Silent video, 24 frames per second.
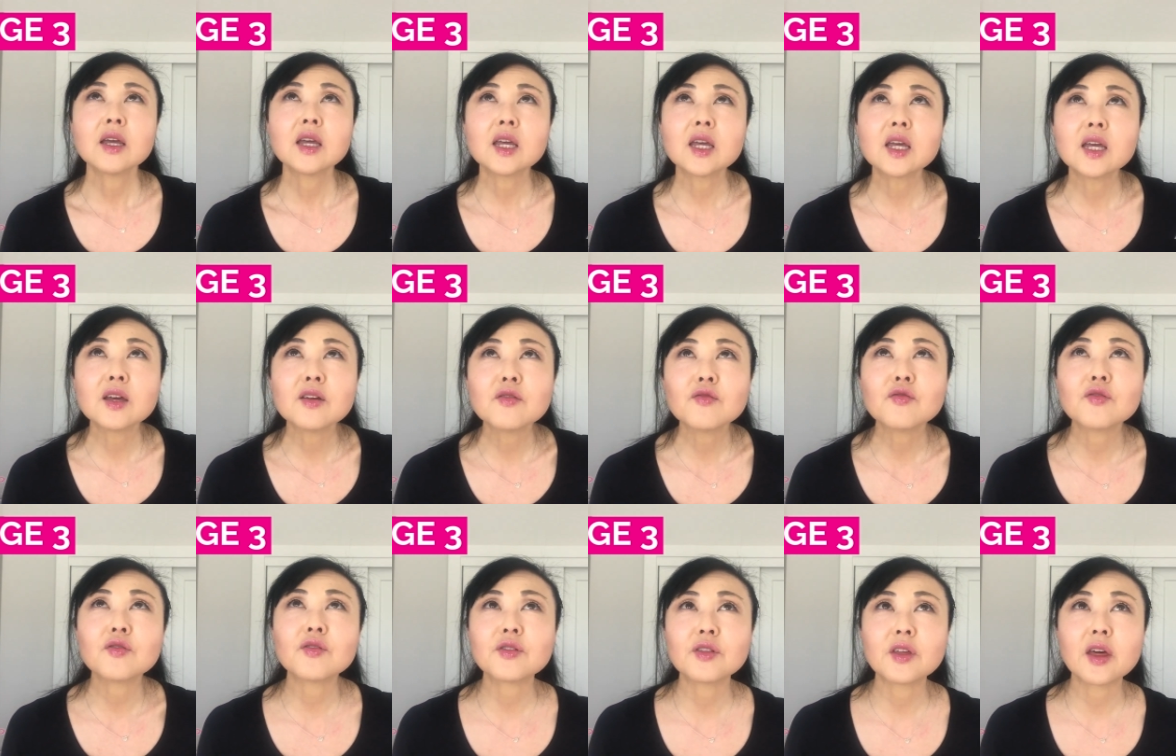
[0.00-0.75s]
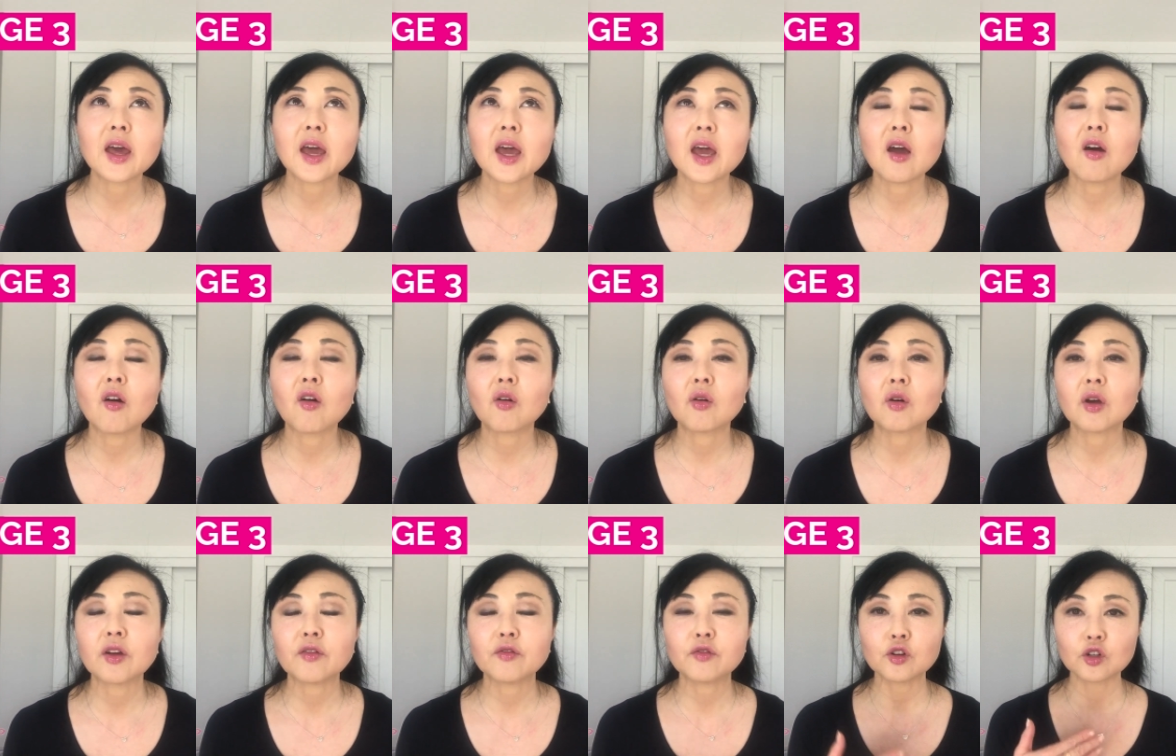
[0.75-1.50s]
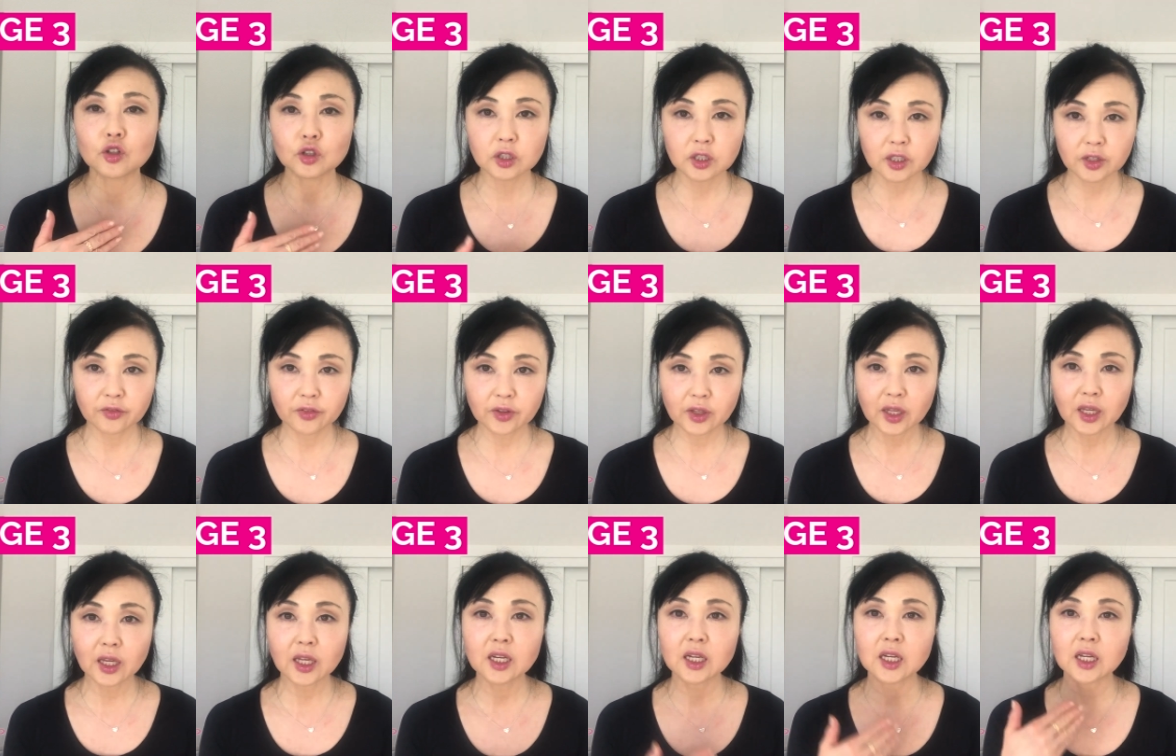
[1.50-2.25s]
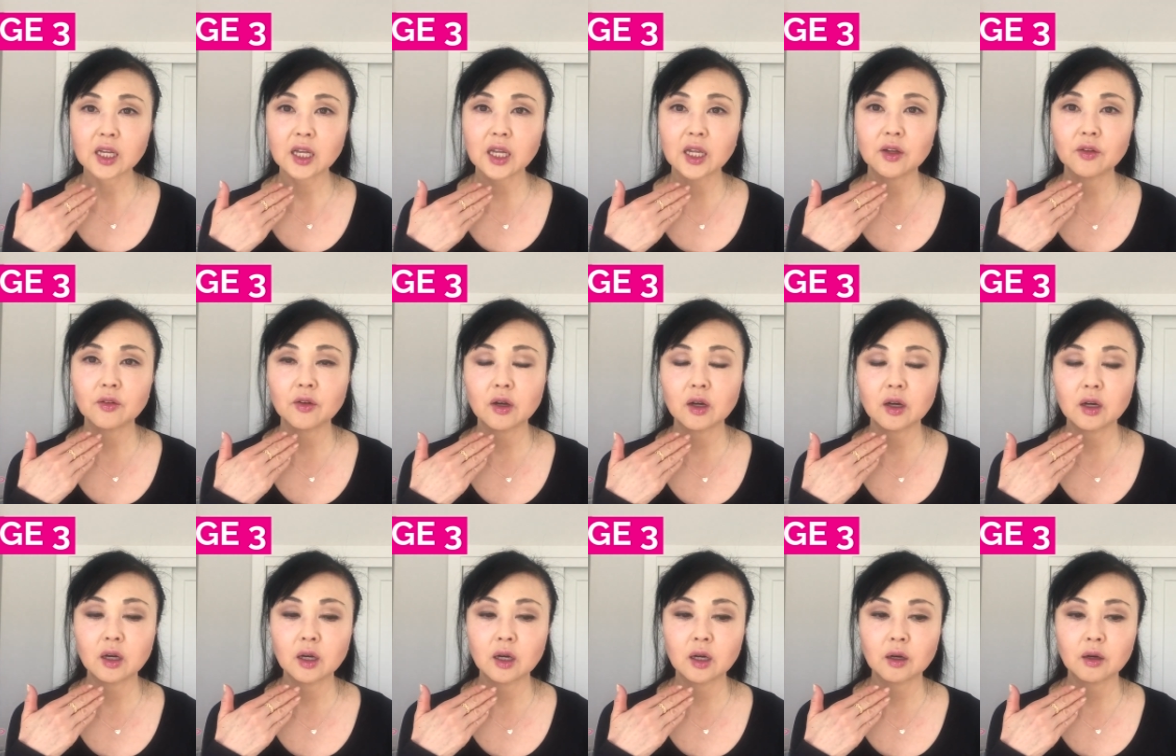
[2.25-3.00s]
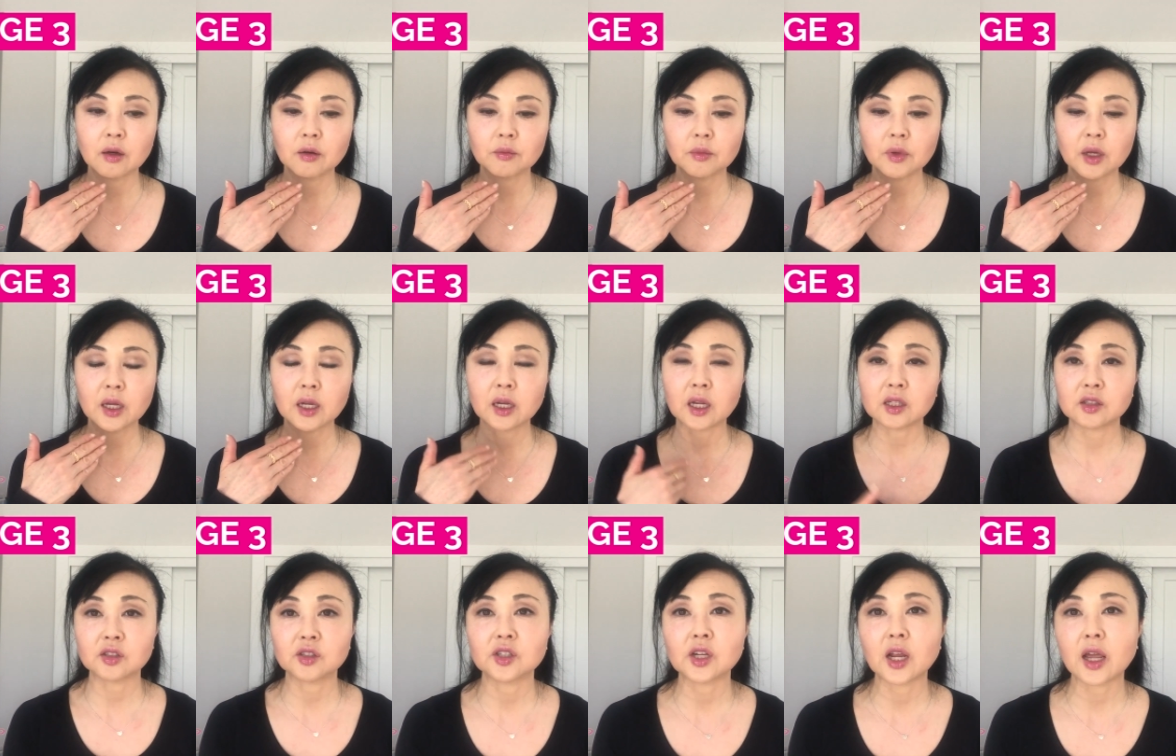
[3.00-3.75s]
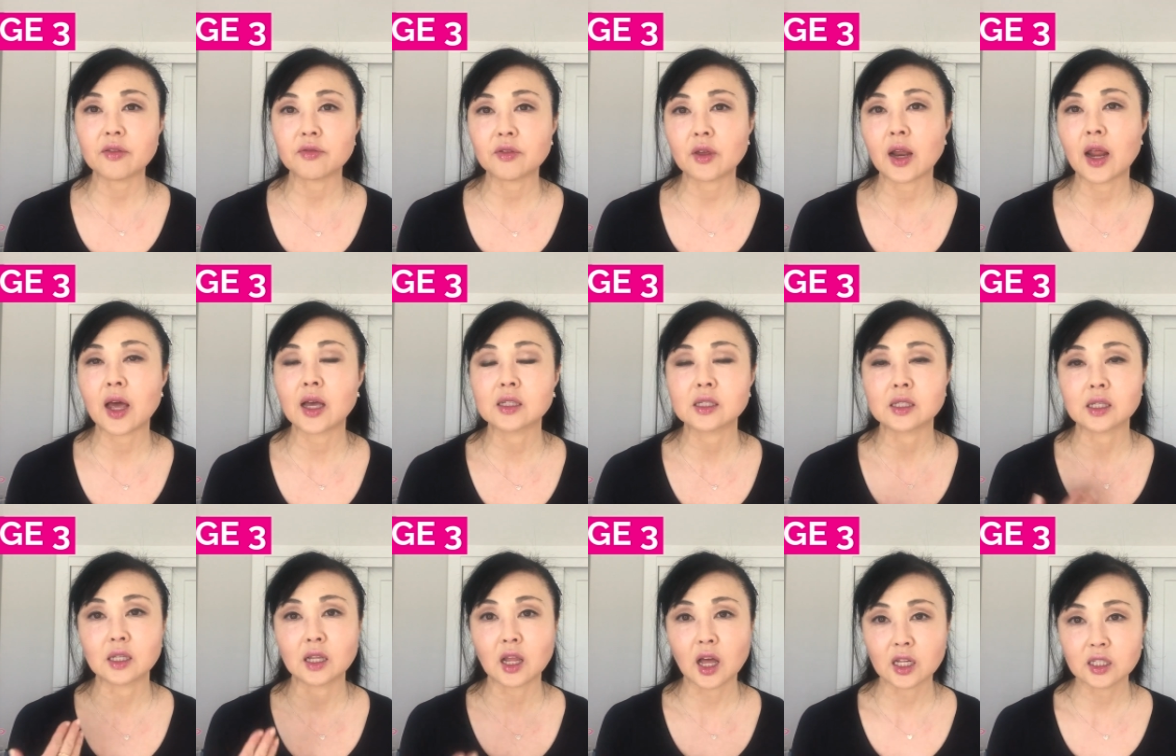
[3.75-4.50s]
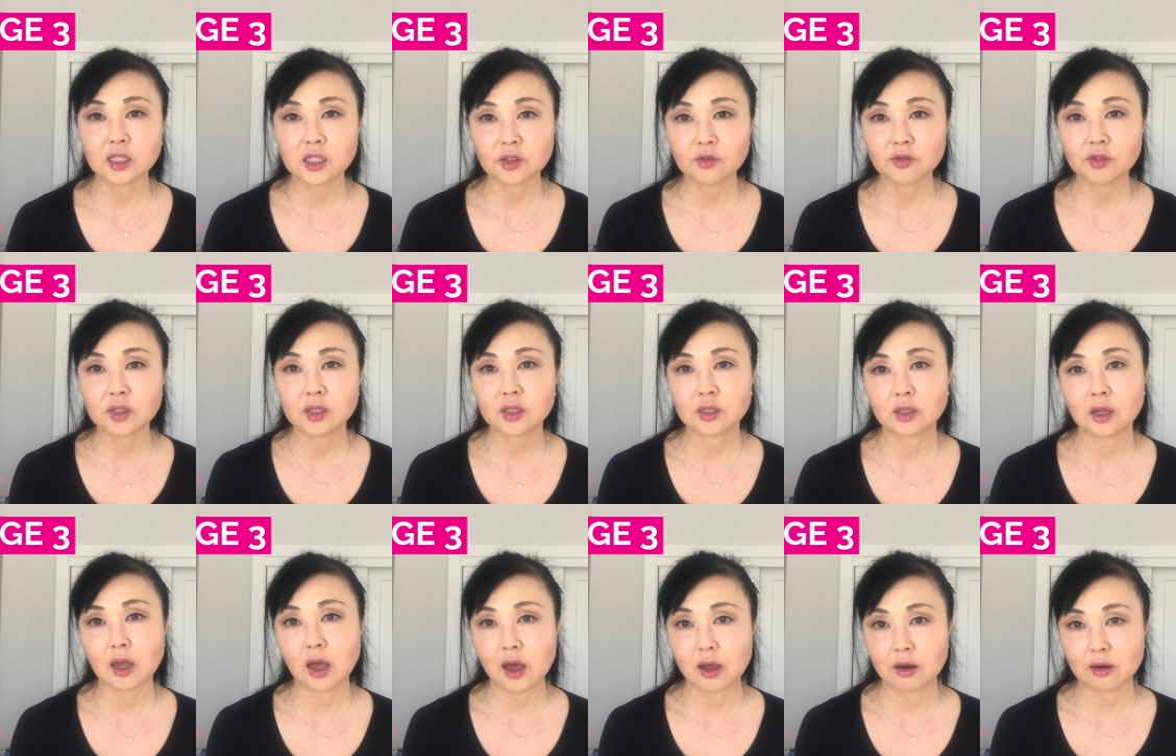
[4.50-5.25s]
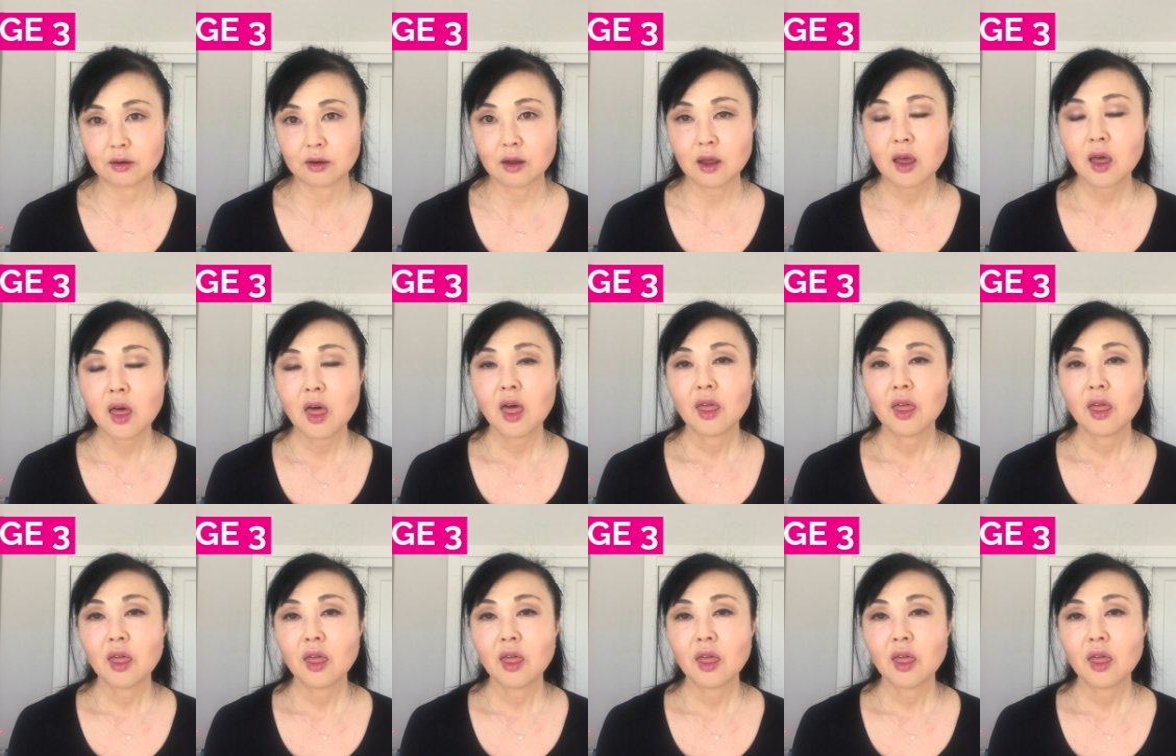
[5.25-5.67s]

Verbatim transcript: if they if you're living in a um, in a state that has lots of sun,